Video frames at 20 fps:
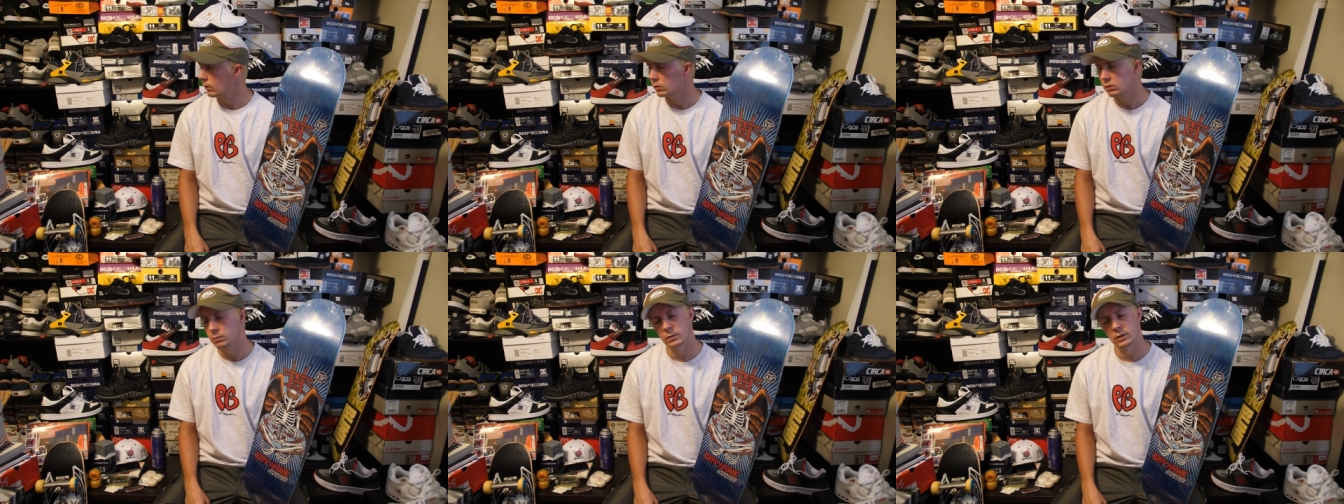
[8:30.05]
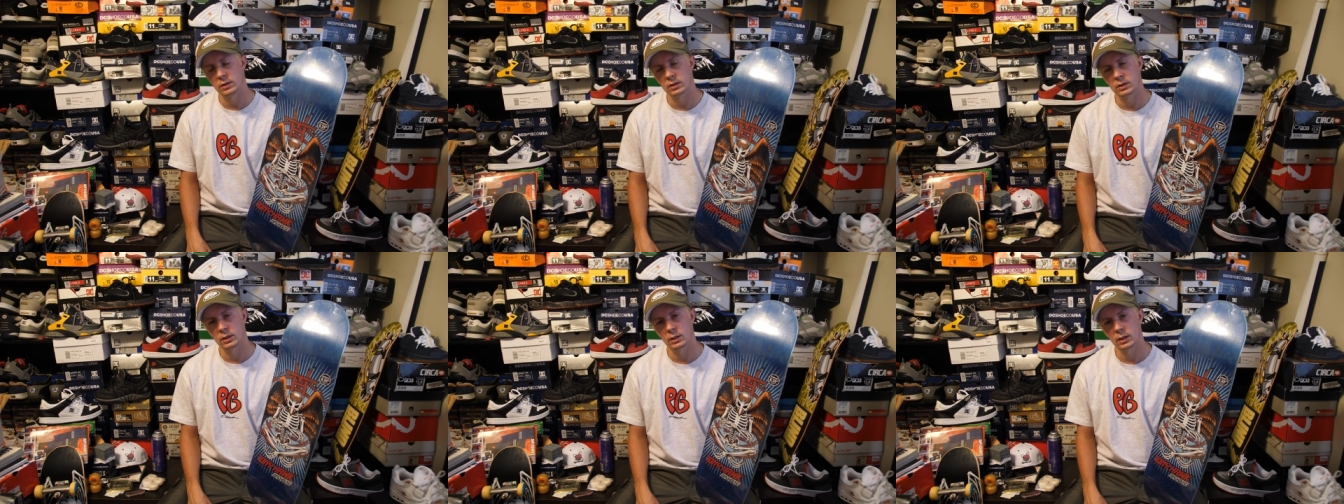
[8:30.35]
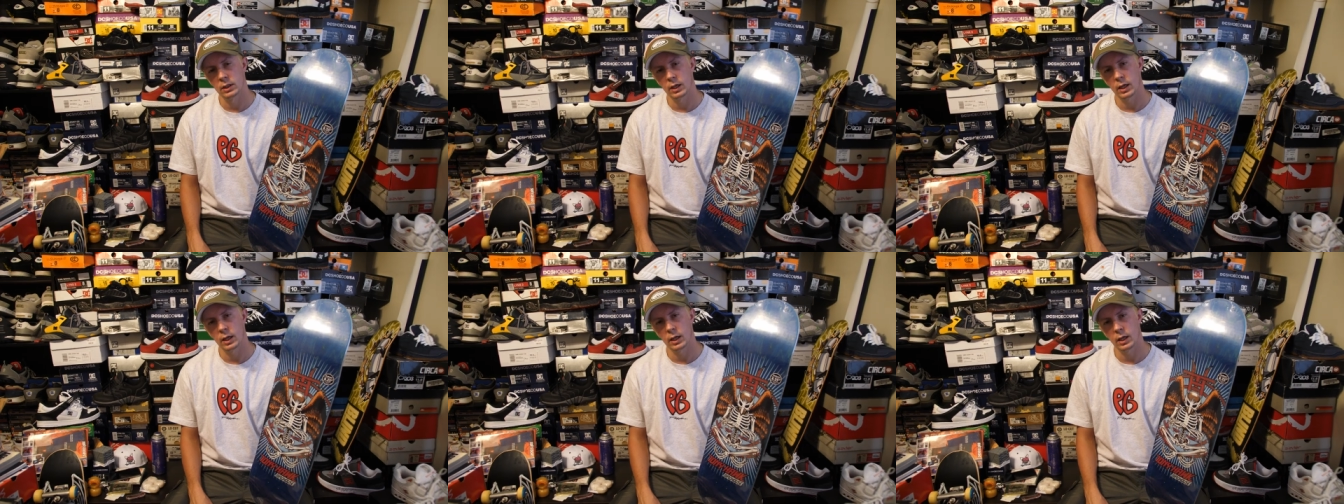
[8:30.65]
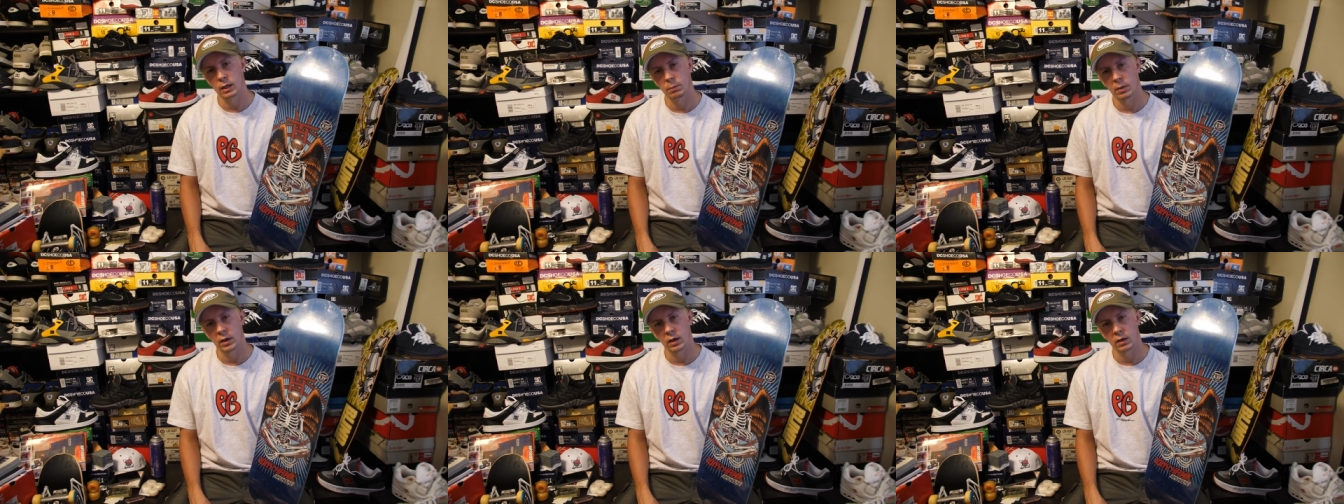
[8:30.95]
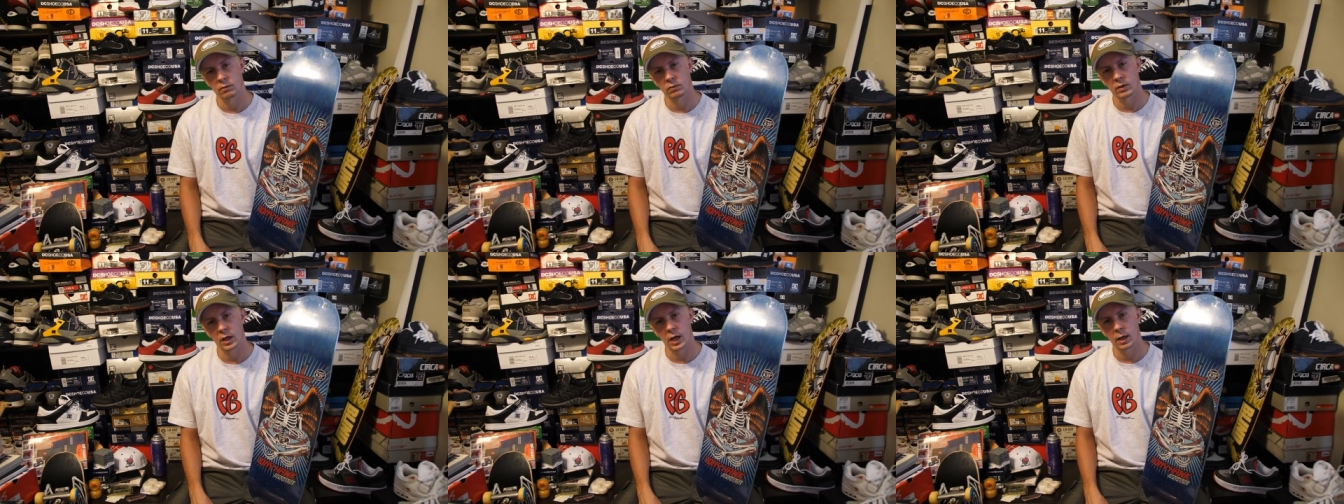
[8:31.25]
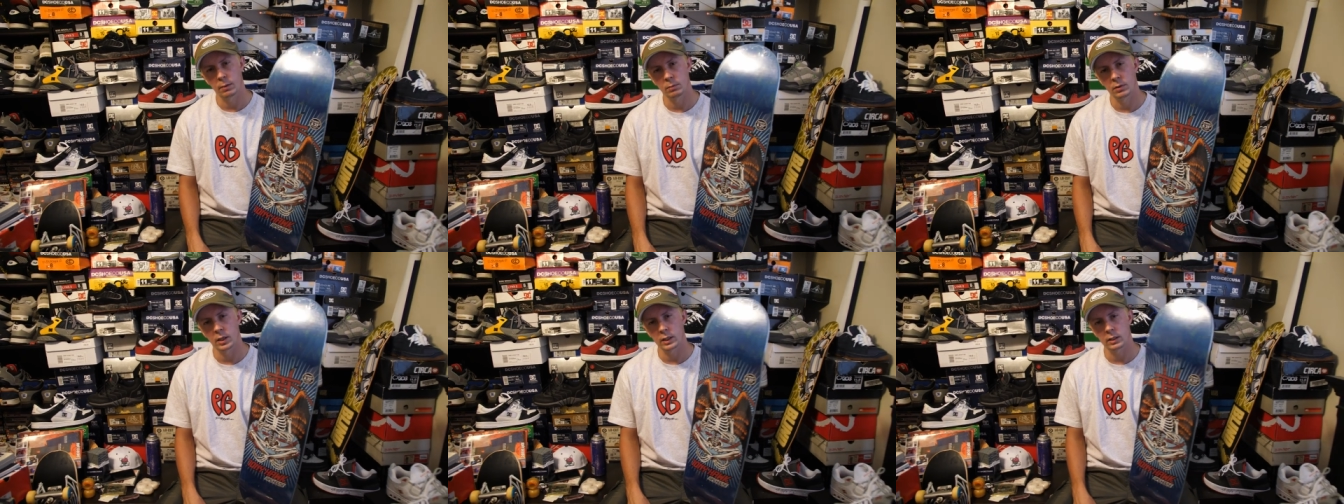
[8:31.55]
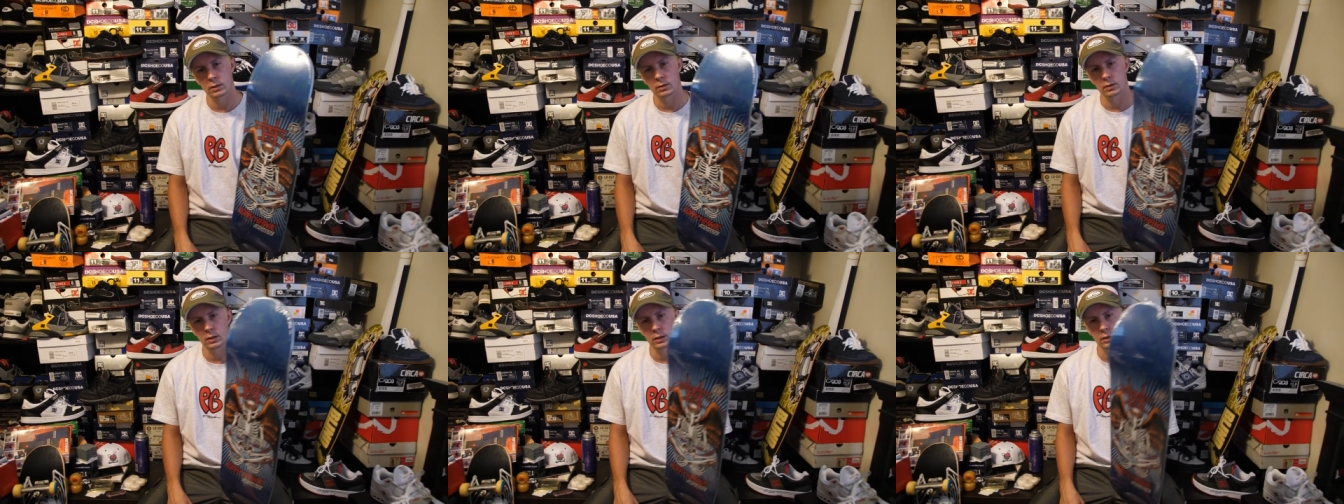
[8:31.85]
was missing a pair of Dime
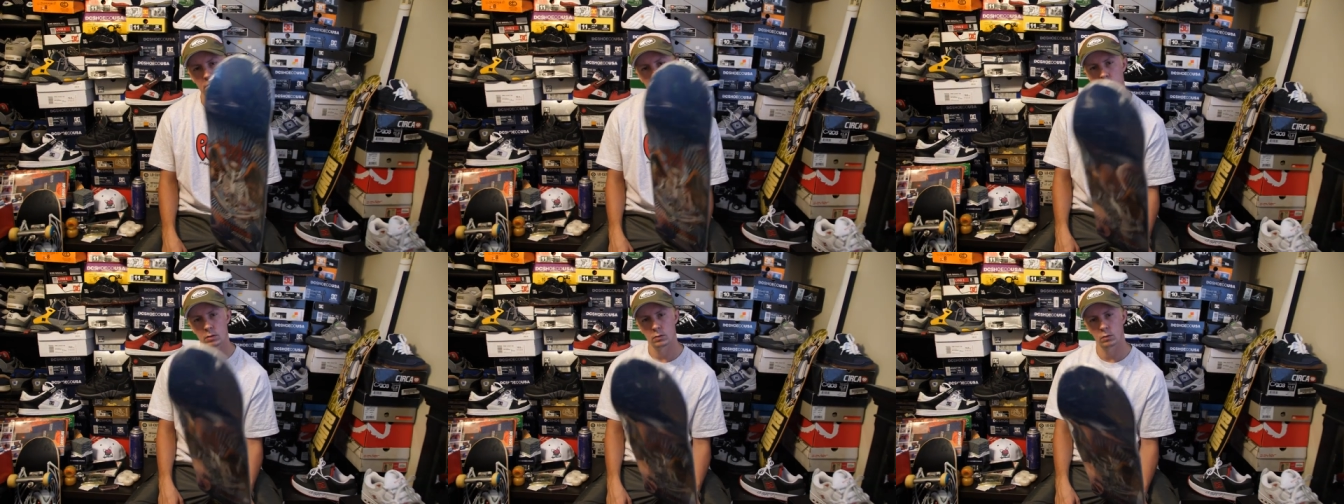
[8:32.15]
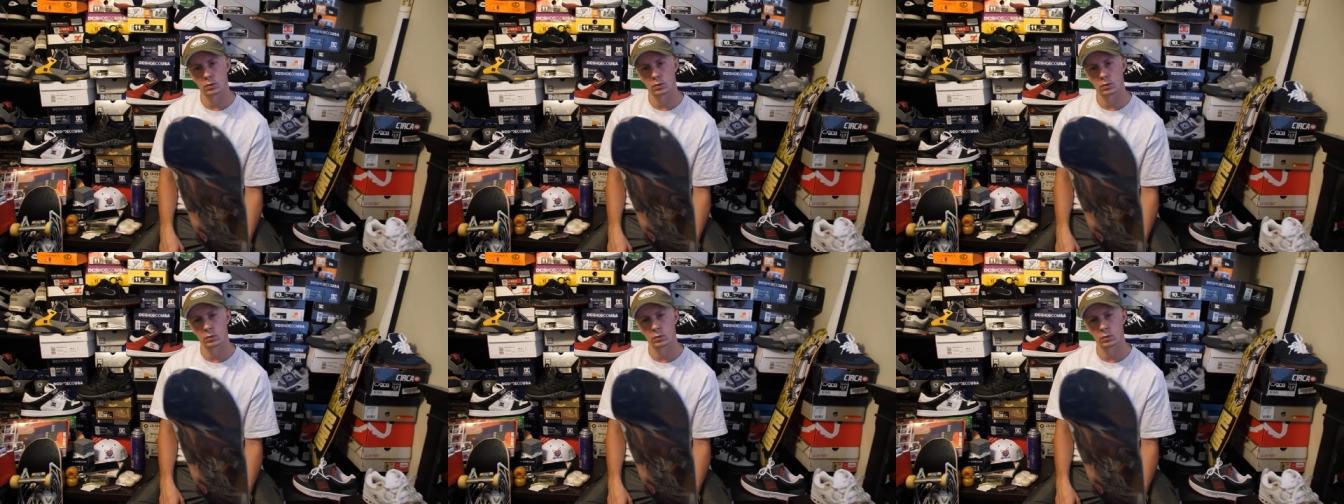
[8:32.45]
Legacies